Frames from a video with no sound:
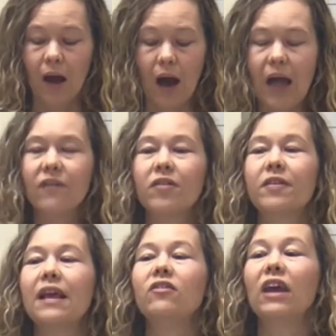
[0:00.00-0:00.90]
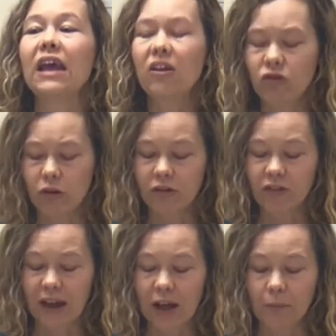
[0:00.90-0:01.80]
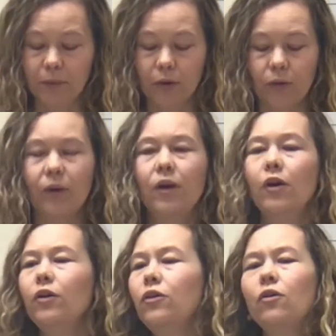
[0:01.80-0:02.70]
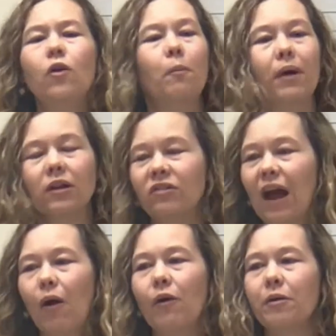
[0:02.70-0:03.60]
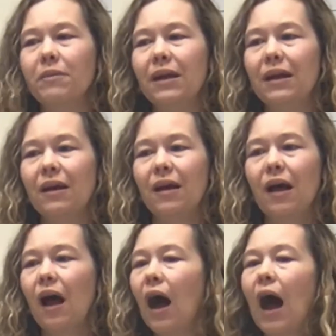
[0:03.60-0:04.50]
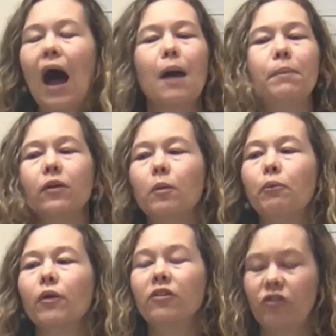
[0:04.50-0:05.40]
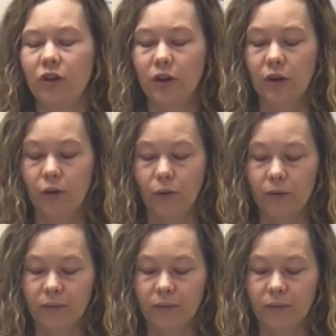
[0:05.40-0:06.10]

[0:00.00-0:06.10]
I have sent angels to help you. You don't build a tower to me, I build a bridge to you.